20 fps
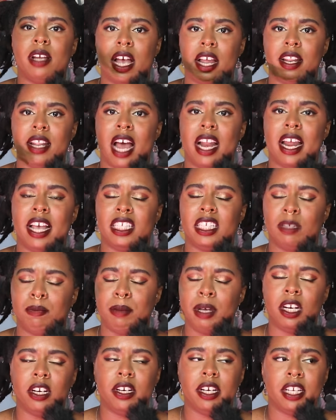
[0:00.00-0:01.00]
And that
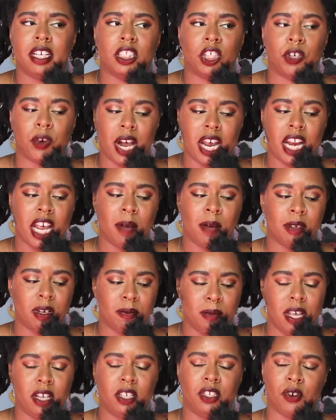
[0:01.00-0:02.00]
experience created him to
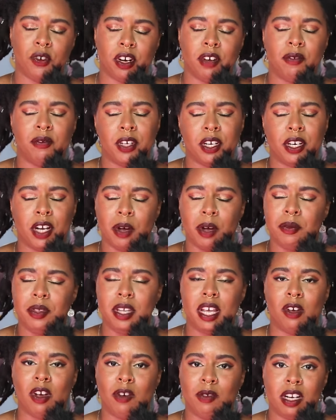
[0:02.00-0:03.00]
be sort of, you know, the
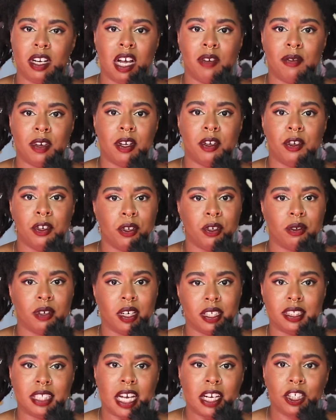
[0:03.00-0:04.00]
equivalent of a, a
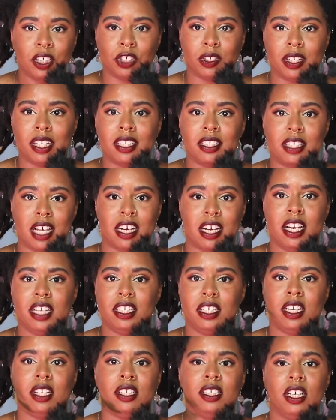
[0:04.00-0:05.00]
centrist. And it isn't
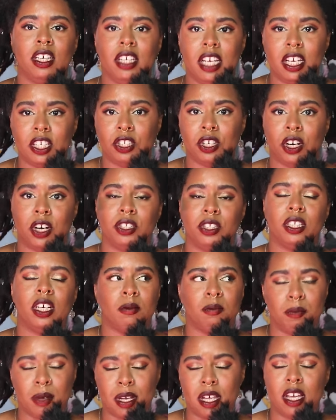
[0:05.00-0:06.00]
until he starts
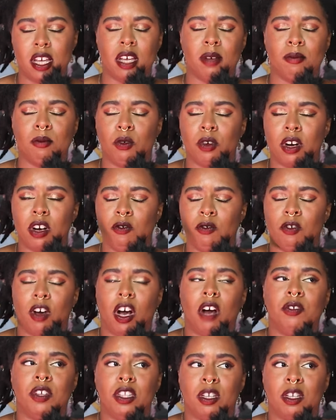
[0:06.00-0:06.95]
being more involved in